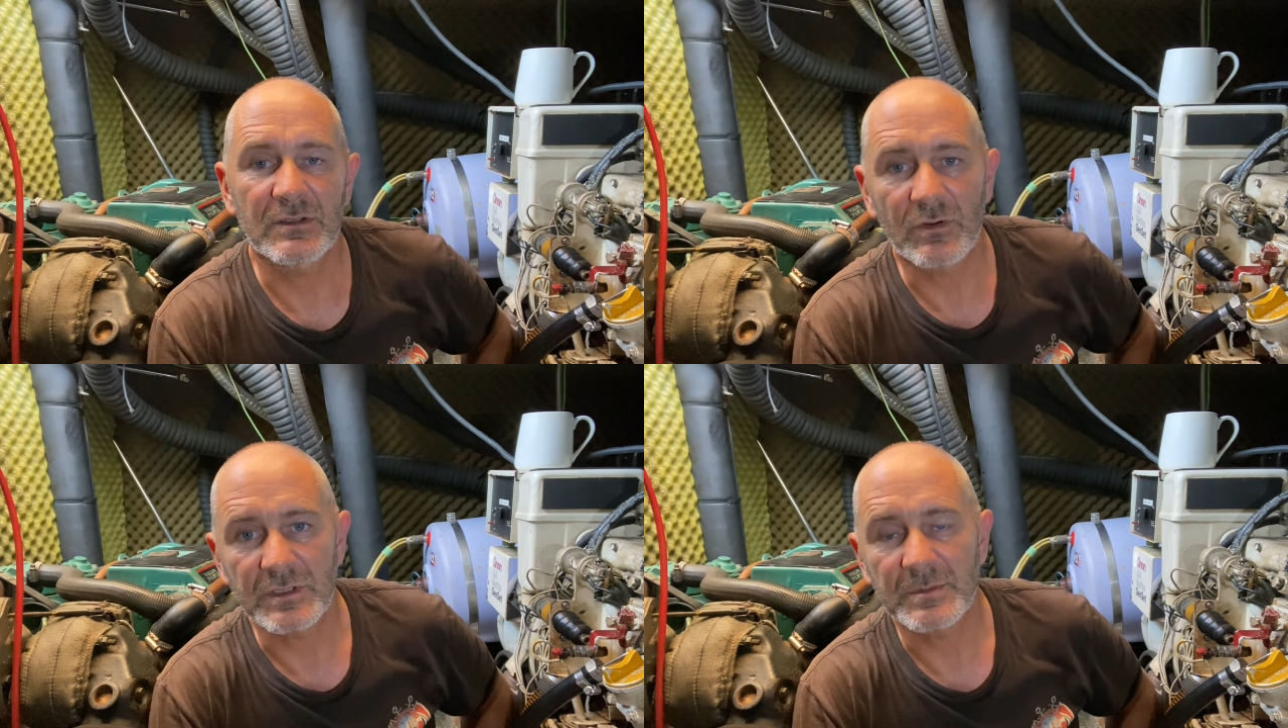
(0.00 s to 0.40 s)

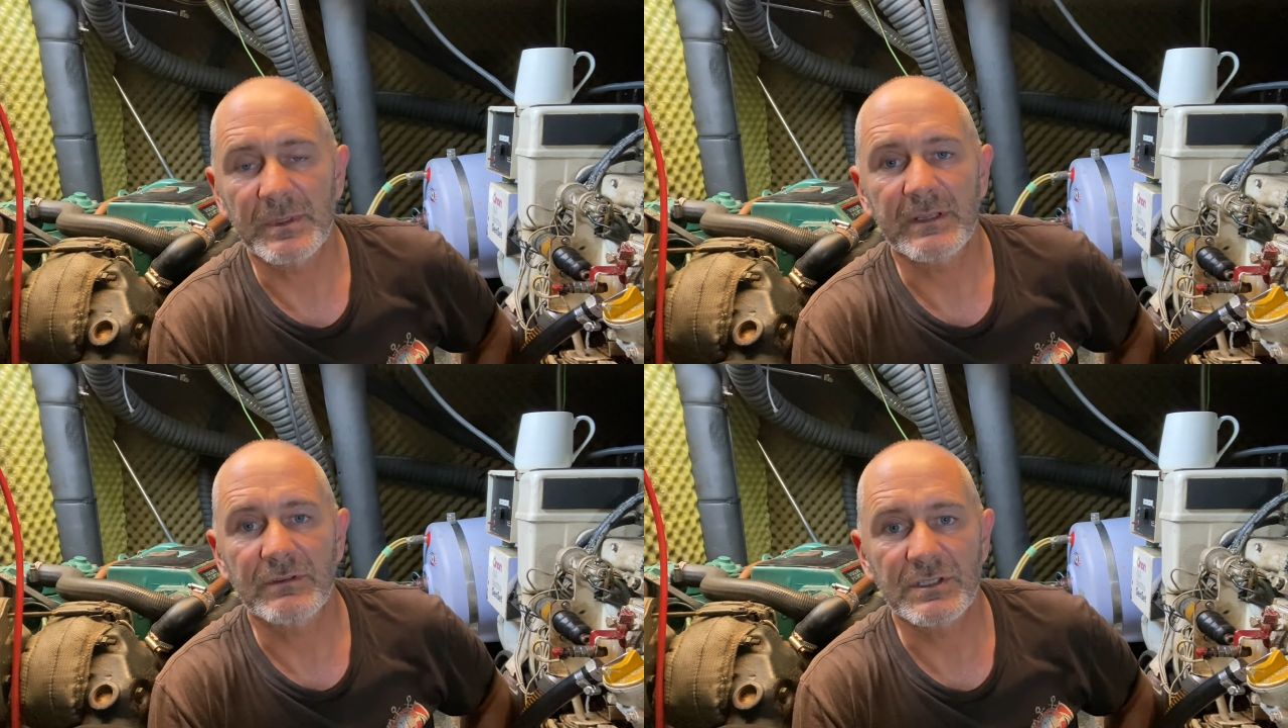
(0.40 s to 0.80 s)

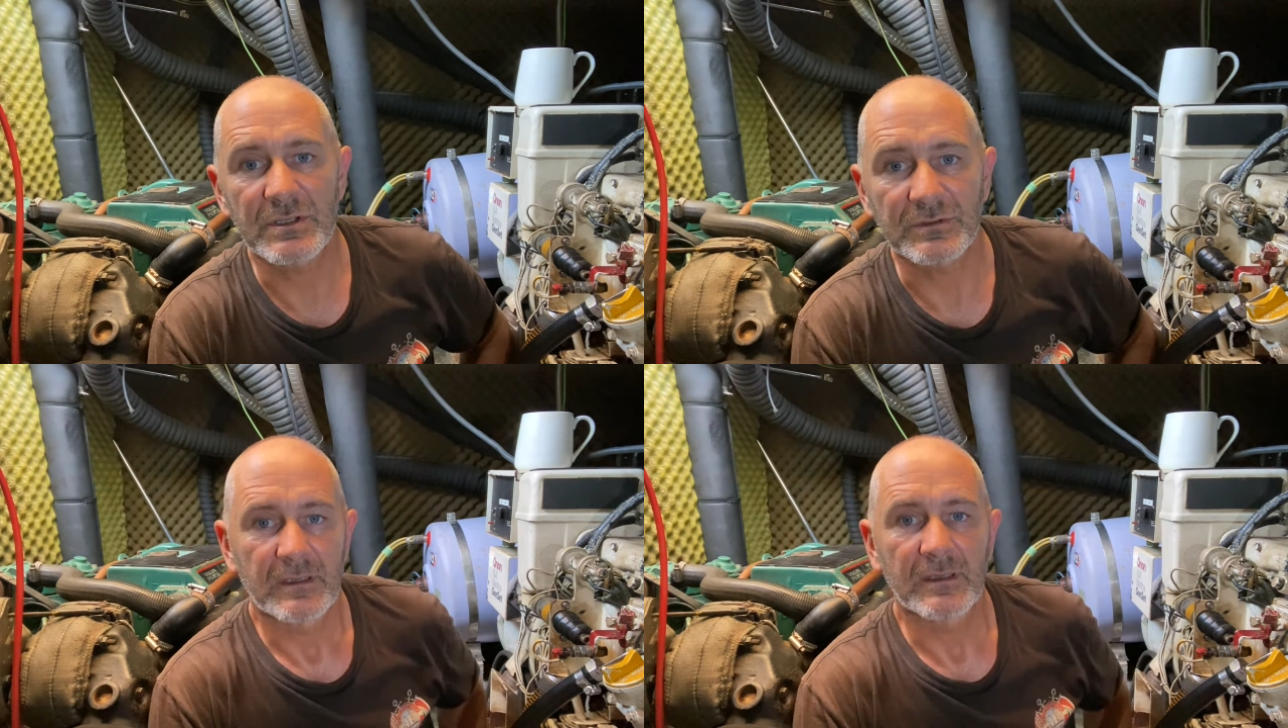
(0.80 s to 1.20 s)
noticeably
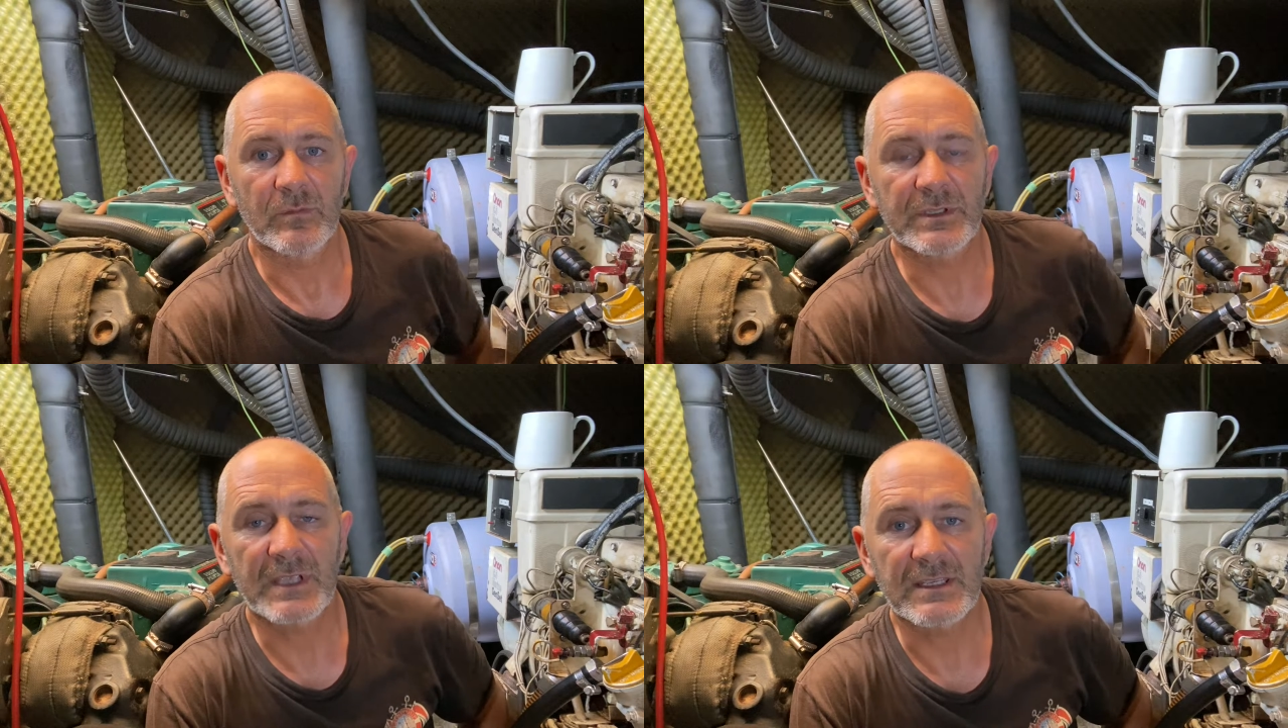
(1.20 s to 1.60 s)
reduced, in
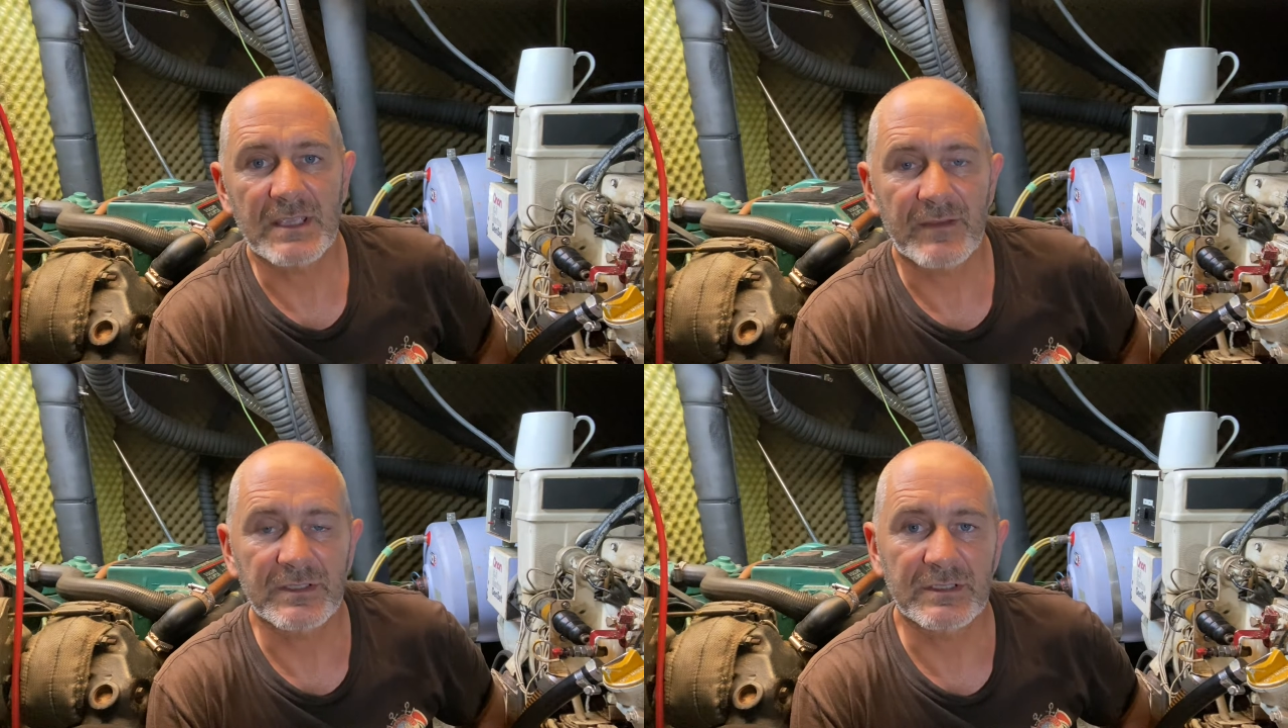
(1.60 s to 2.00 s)
which case
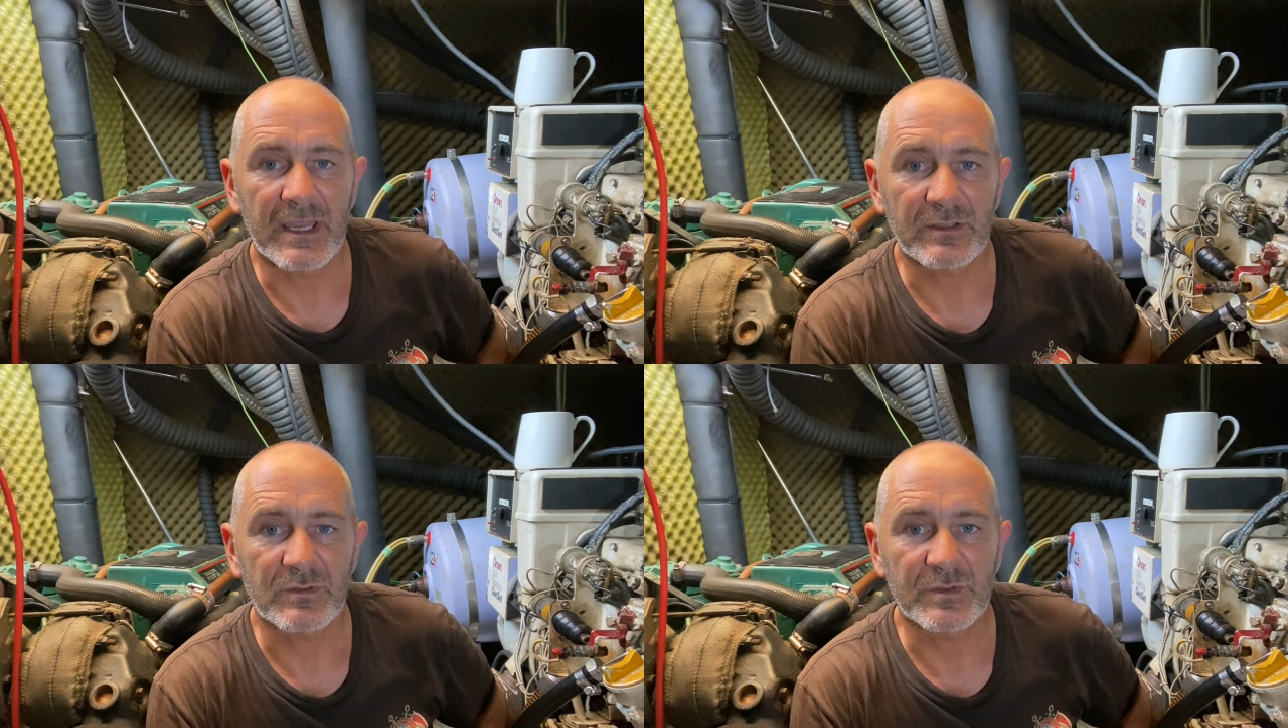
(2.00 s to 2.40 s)
you have to
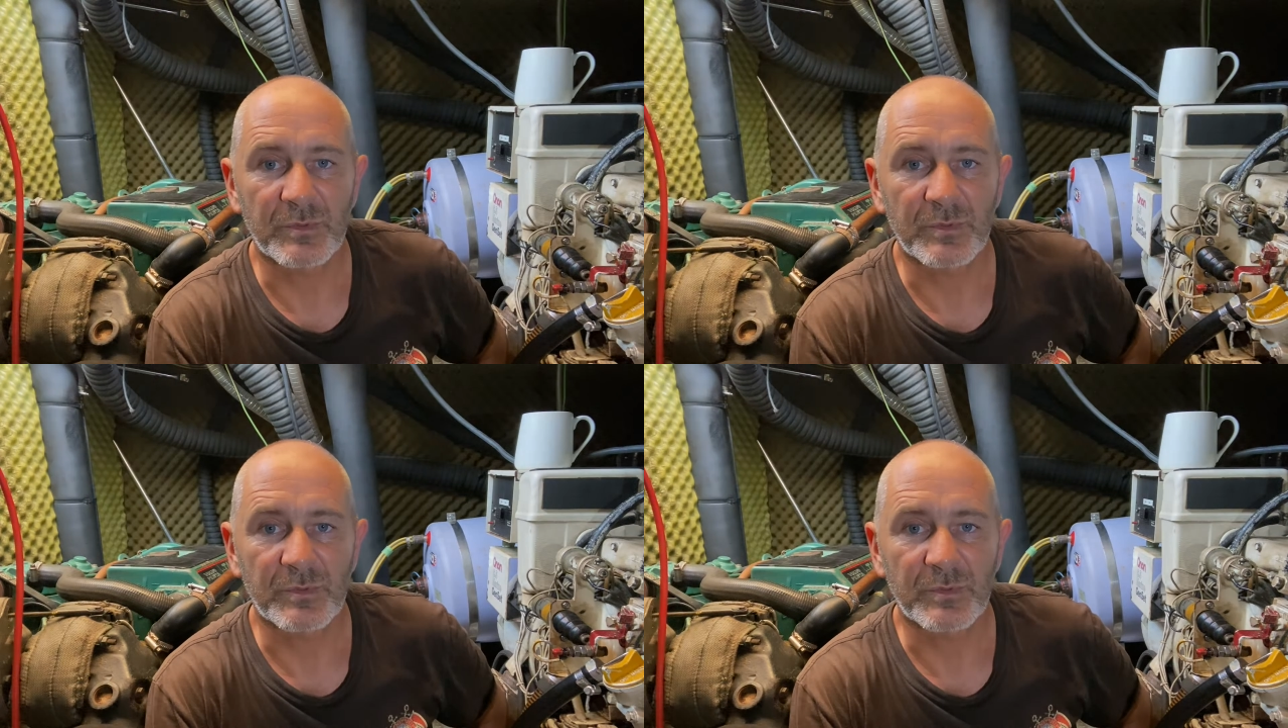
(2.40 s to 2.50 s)
diagnose the